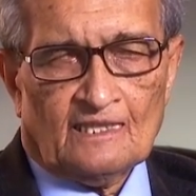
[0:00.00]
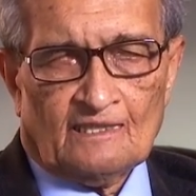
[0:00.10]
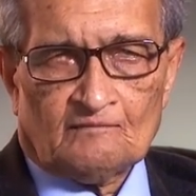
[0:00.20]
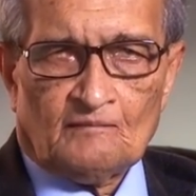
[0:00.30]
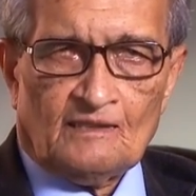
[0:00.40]

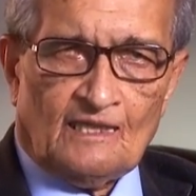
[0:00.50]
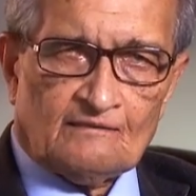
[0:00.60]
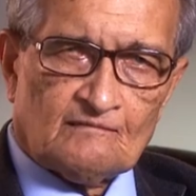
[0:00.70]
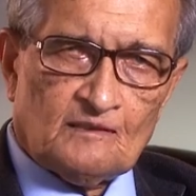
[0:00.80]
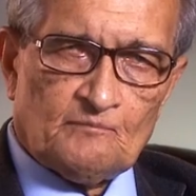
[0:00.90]
as well
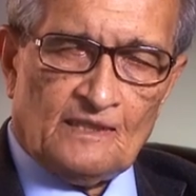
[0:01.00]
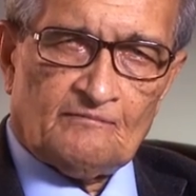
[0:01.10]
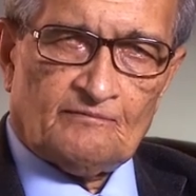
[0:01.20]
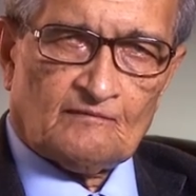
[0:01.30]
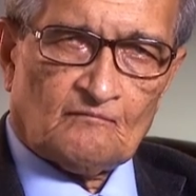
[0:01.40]
as the
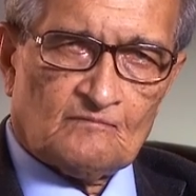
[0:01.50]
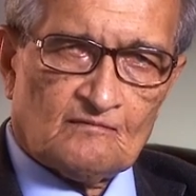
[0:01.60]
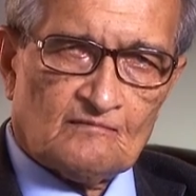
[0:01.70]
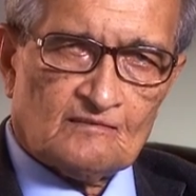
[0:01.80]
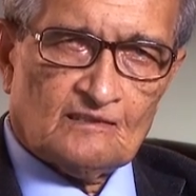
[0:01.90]
benefit of the
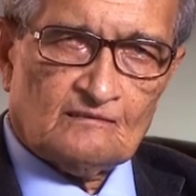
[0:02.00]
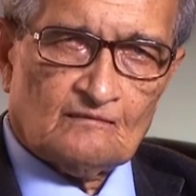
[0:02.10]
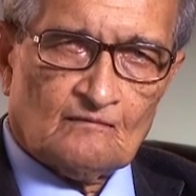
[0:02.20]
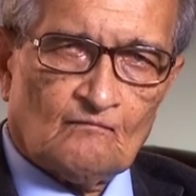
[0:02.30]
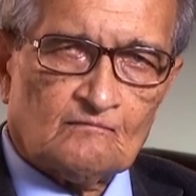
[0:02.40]
research
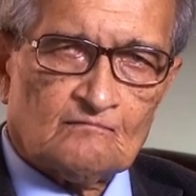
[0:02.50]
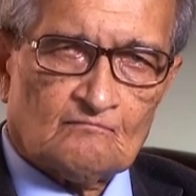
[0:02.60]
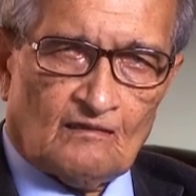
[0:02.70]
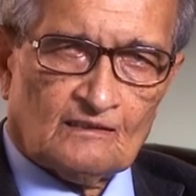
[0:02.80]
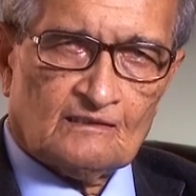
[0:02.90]
goes
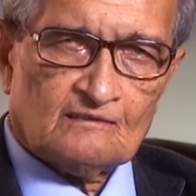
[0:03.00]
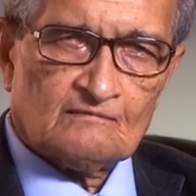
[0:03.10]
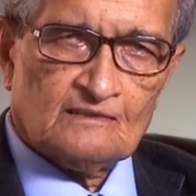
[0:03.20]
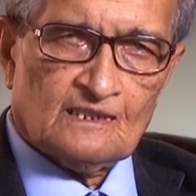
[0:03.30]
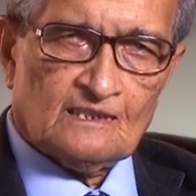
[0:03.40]
to
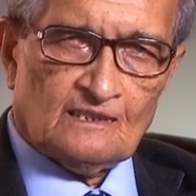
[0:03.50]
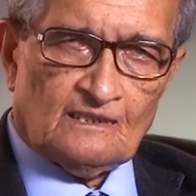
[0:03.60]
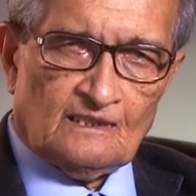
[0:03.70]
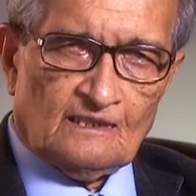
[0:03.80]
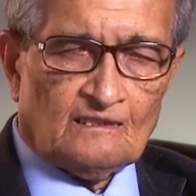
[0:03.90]
others
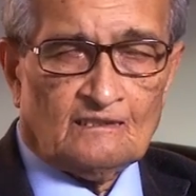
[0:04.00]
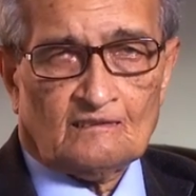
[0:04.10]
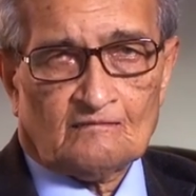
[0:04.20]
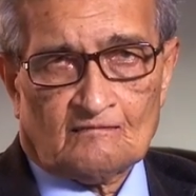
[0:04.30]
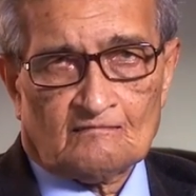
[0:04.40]
in
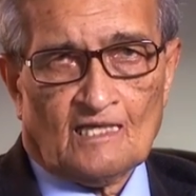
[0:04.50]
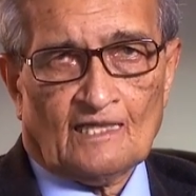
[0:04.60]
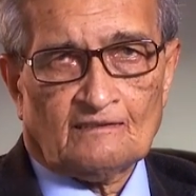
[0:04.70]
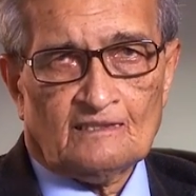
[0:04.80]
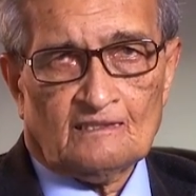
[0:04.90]
the
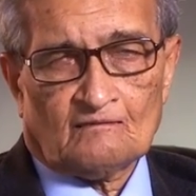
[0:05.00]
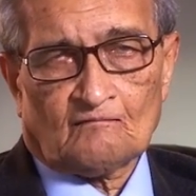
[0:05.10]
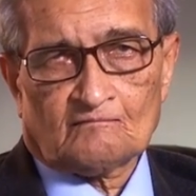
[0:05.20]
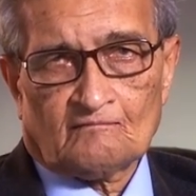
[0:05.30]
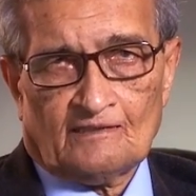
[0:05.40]
society. It
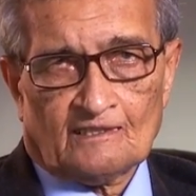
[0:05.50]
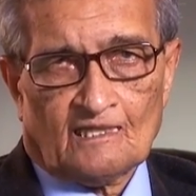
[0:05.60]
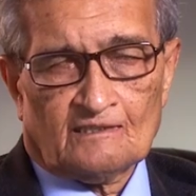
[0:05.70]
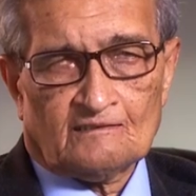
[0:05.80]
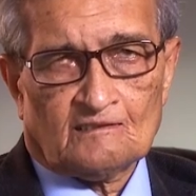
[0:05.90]
also
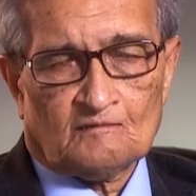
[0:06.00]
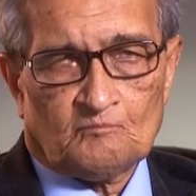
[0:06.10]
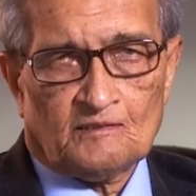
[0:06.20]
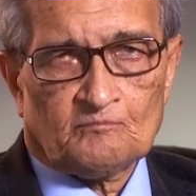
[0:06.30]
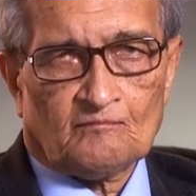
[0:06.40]
encourages
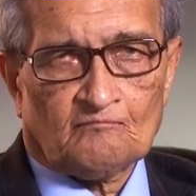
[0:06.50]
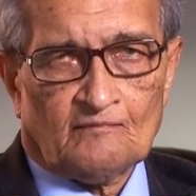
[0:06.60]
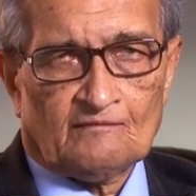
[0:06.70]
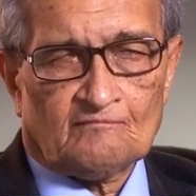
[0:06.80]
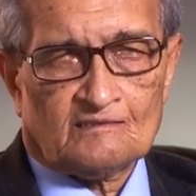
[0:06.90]
people,
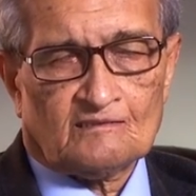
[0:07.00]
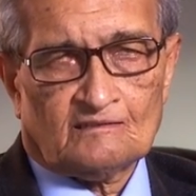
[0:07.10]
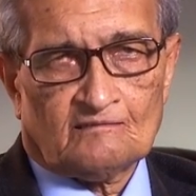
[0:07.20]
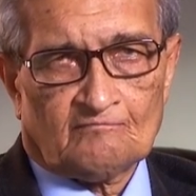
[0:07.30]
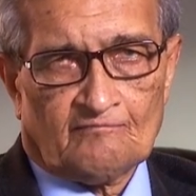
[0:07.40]
when
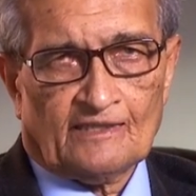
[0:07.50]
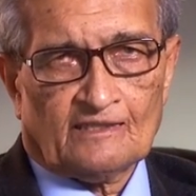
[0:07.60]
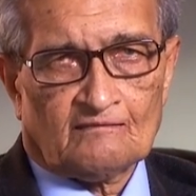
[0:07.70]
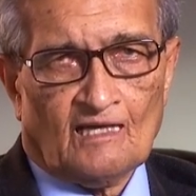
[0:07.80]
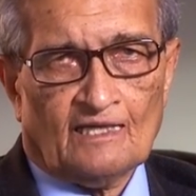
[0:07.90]
research is
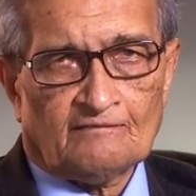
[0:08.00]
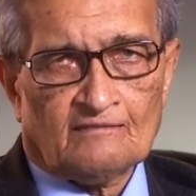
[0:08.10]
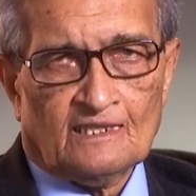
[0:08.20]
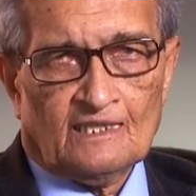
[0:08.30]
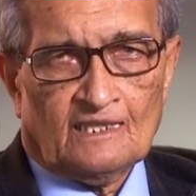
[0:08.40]
recognized,
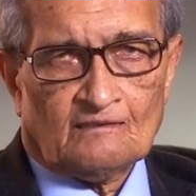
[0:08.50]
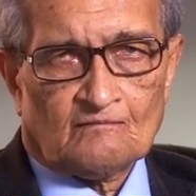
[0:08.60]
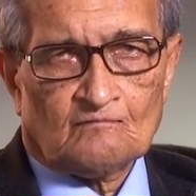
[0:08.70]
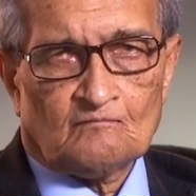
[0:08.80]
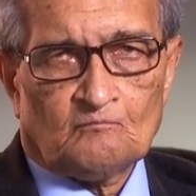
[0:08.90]

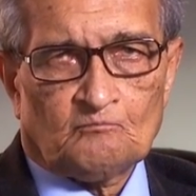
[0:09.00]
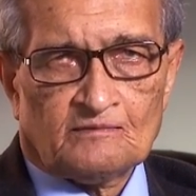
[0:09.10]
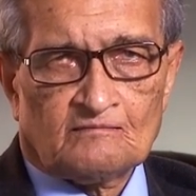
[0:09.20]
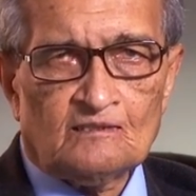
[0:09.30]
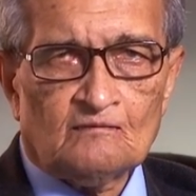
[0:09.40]
to
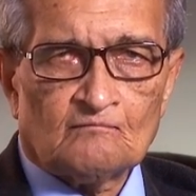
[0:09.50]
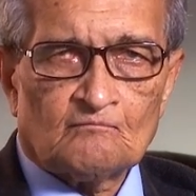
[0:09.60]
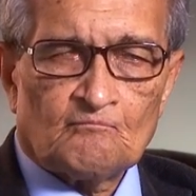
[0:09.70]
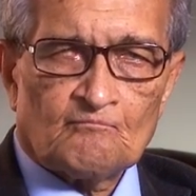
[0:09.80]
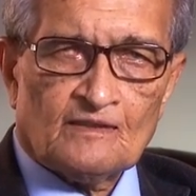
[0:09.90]
pursue
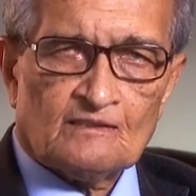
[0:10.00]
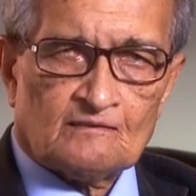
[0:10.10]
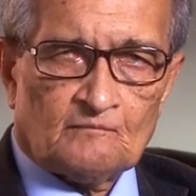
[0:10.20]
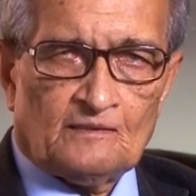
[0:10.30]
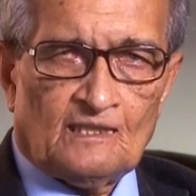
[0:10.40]

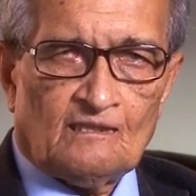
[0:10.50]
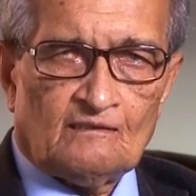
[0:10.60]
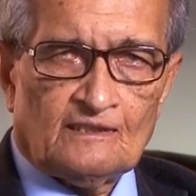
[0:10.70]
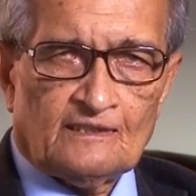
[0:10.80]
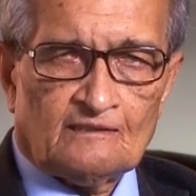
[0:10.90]

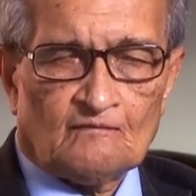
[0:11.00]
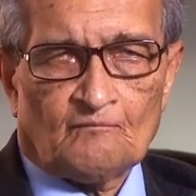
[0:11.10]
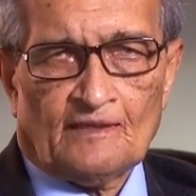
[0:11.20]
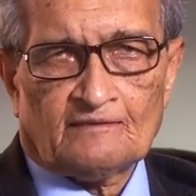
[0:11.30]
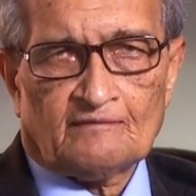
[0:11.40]
similarly
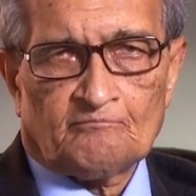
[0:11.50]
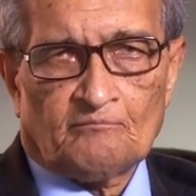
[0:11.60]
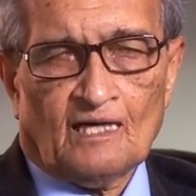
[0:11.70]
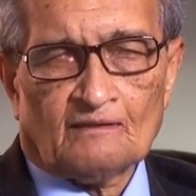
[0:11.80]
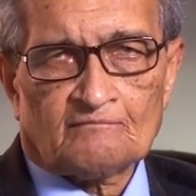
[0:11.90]
innovative
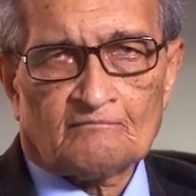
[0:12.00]
paths.